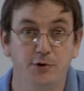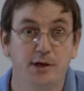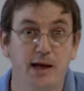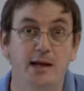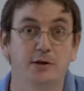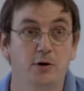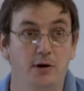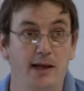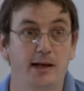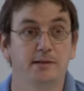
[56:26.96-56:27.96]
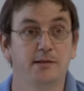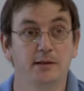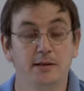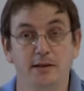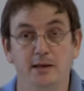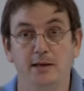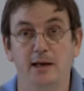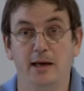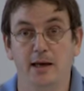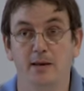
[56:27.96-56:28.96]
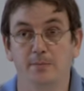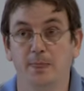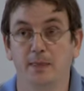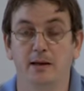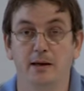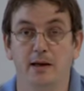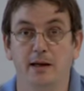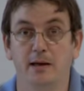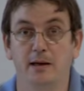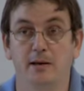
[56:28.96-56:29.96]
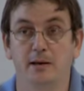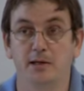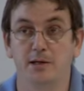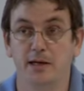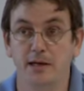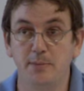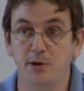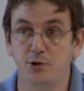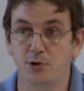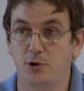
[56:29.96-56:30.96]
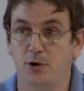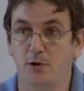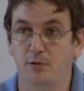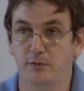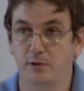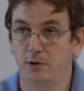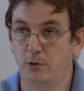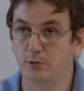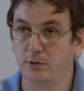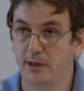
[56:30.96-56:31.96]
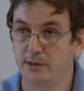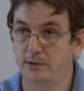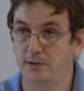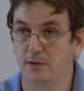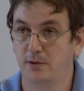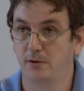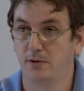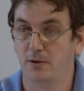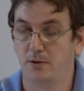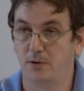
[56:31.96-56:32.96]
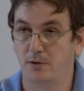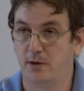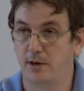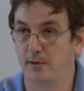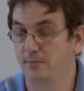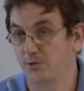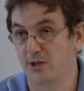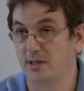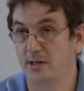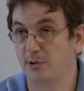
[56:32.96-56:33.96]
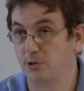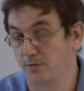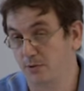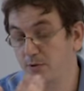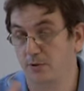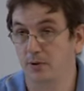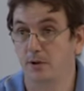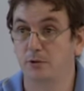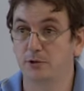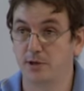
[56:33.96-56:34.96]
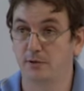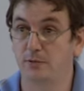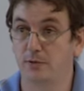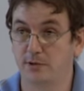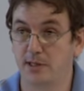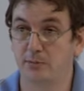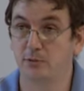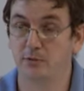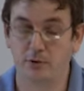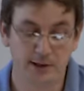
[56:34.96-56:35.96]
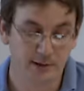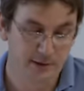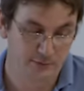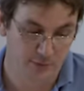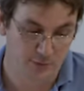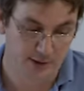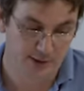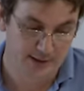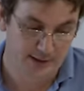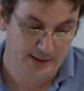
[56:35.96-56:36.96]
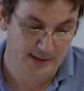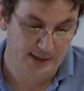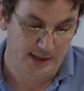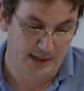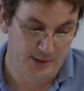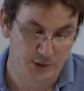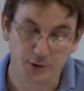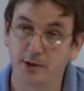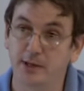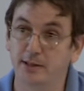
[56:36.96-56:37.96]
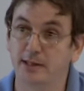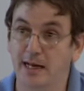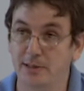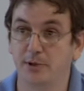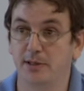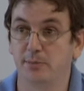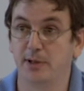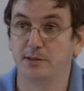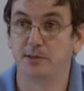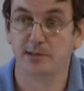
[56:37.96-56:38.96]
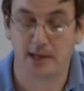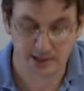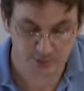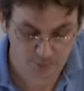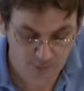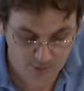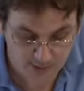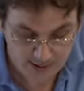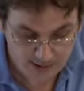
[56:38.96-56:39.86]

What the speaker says: you can collect an image of a gold grid, or just an image of your ultra stable foil if you want, so you can calibrate the pixel size more